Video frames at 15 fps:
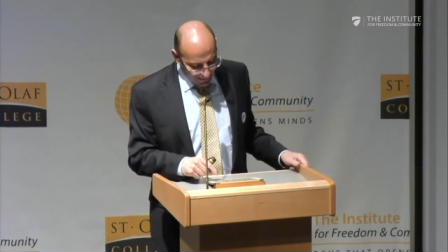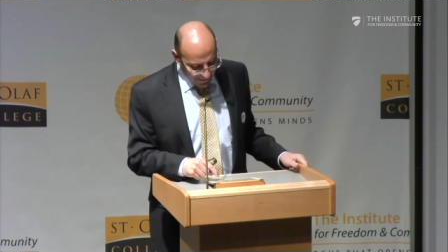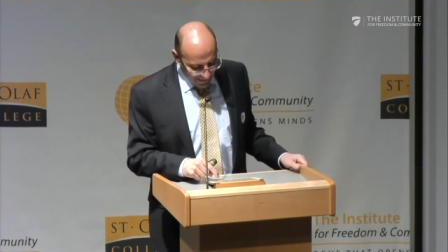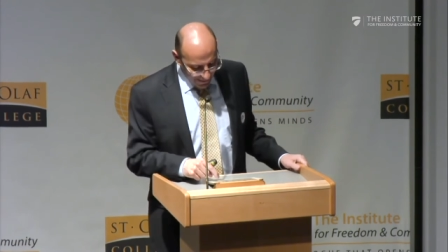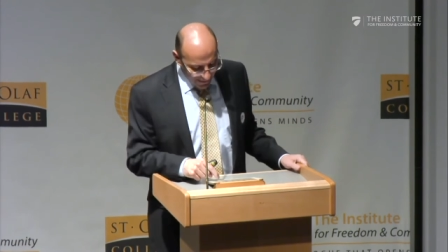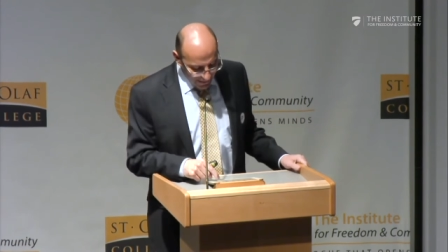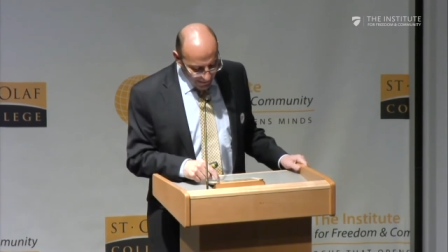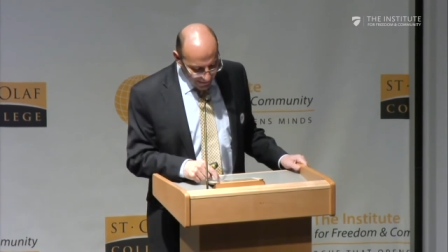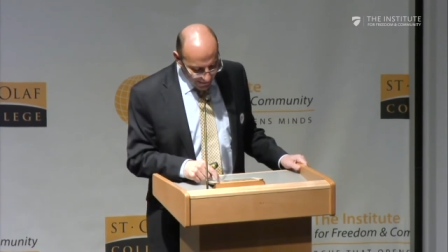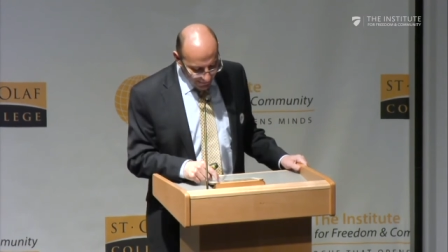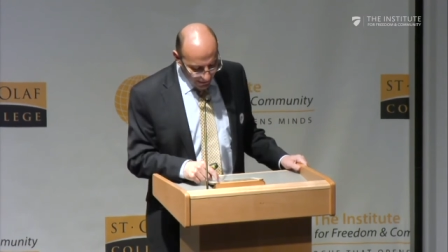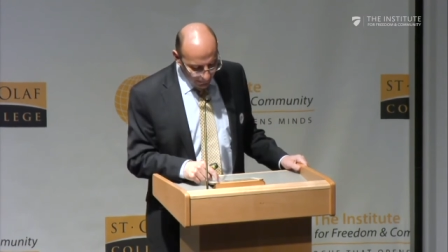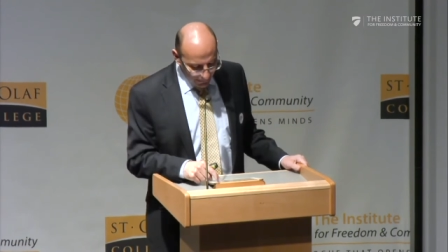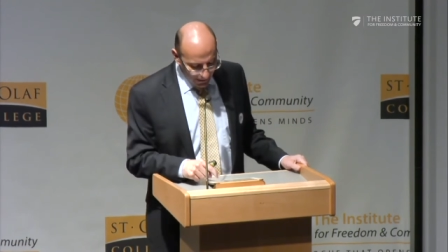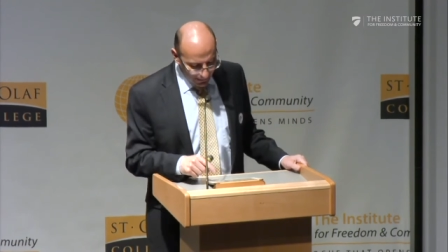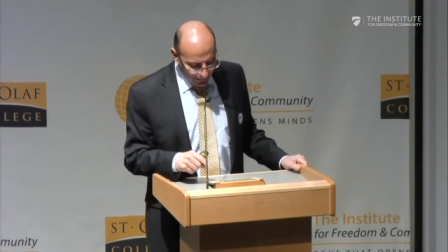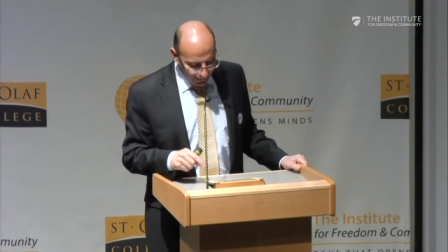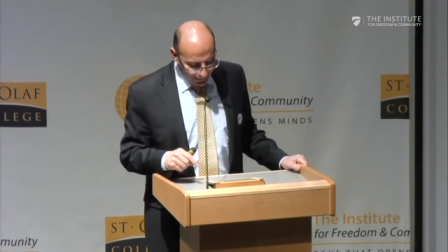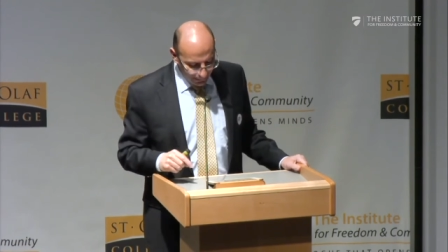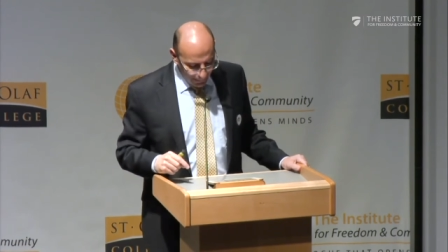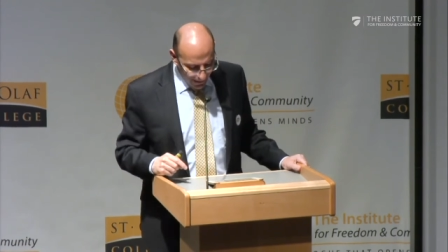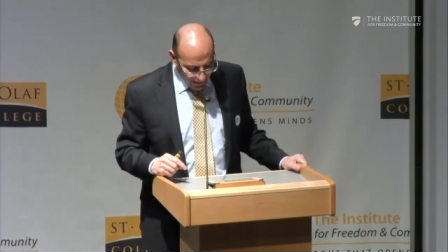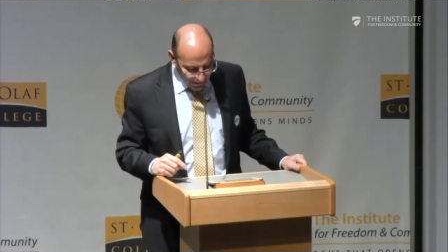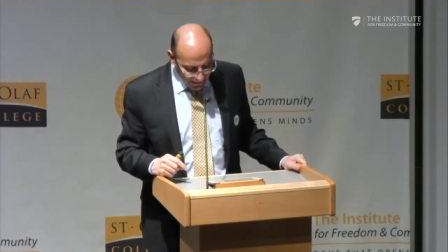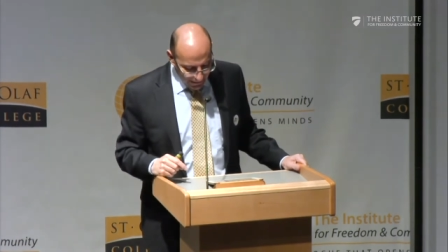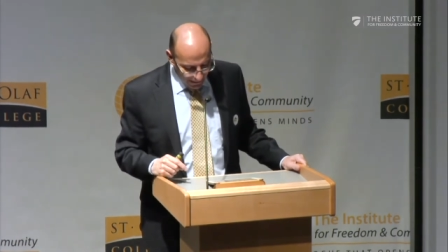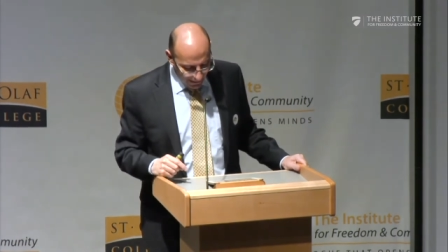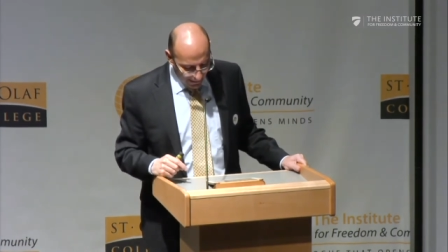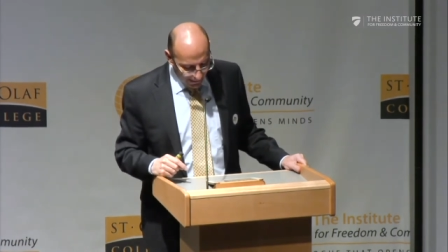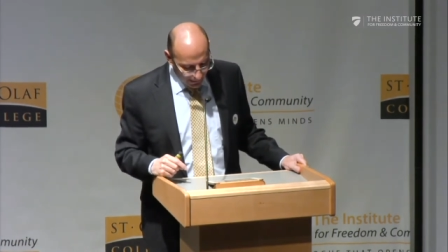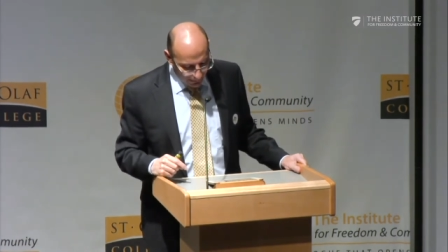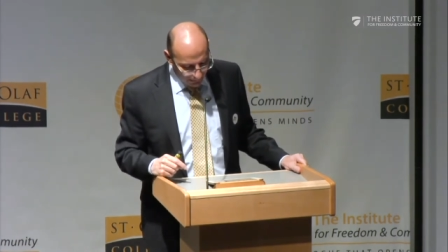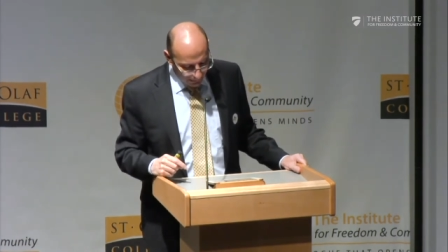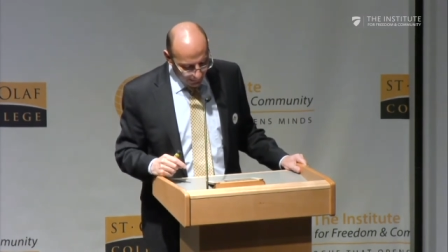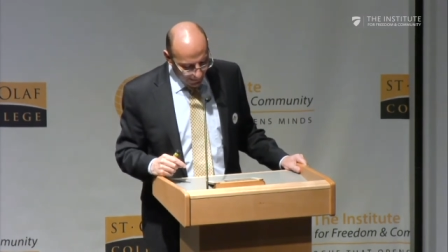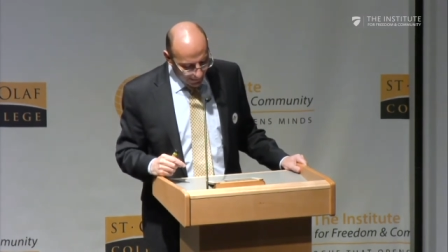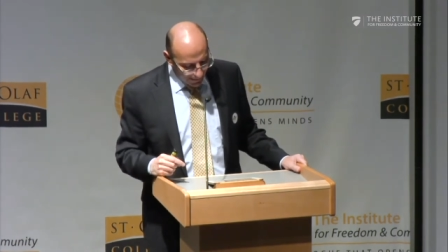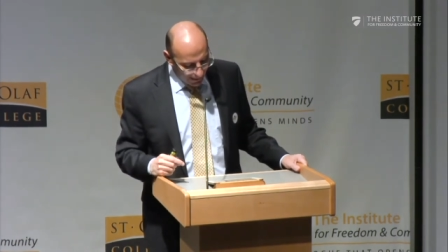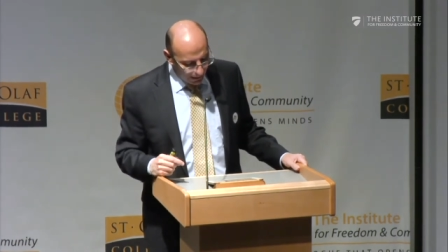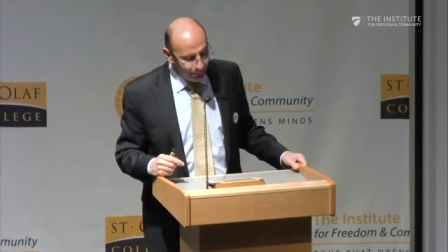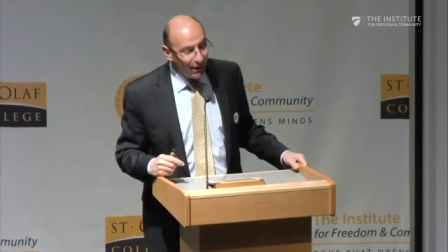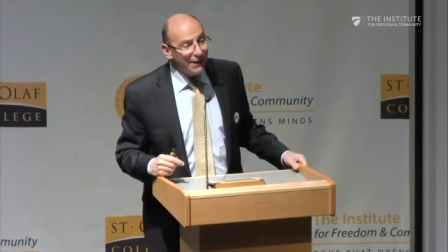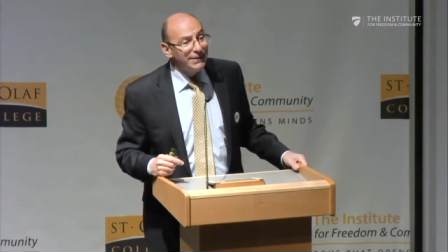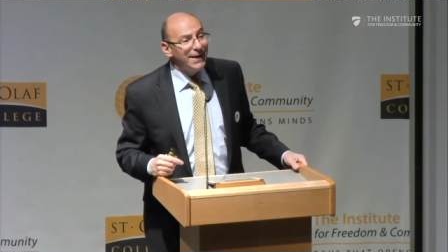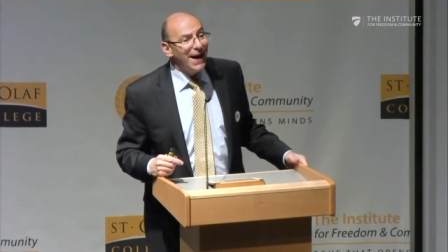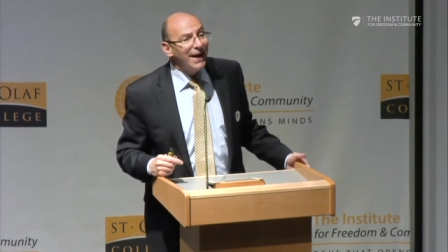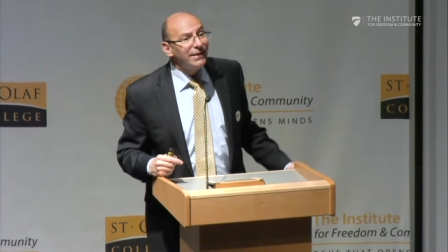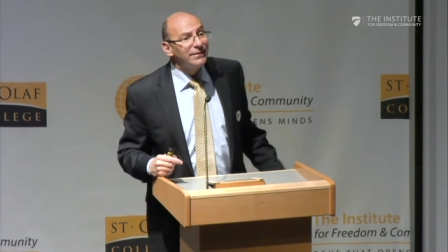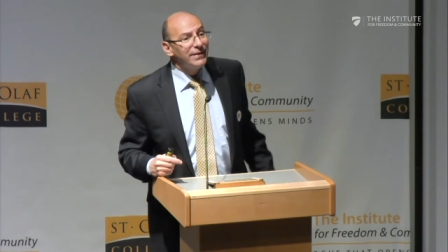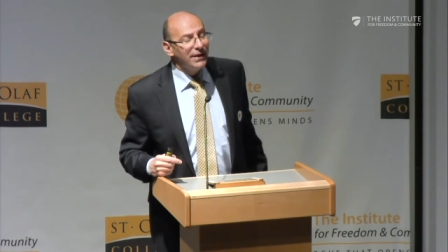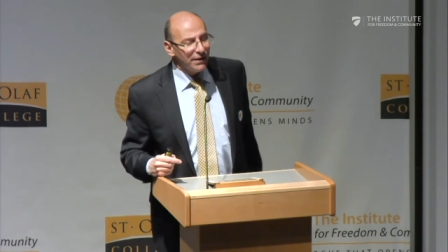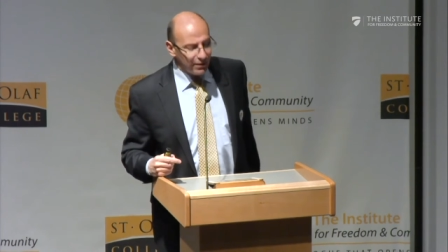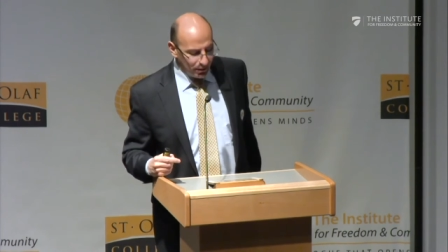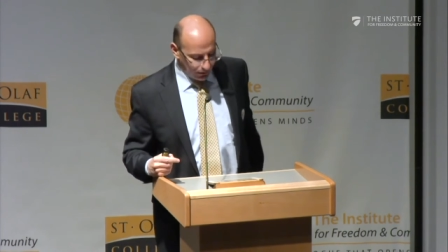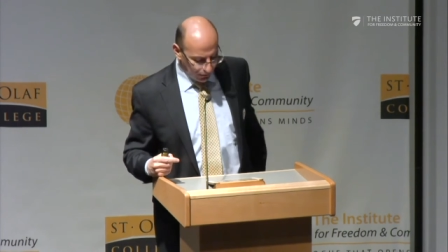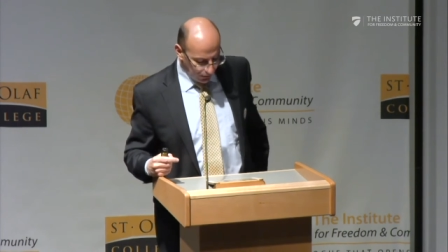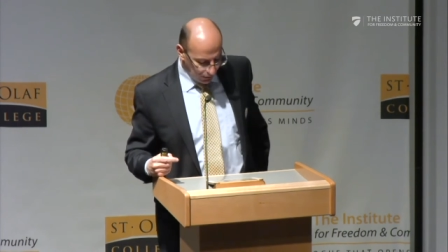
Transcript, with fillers: Israeli settlement in Palestine became a tactic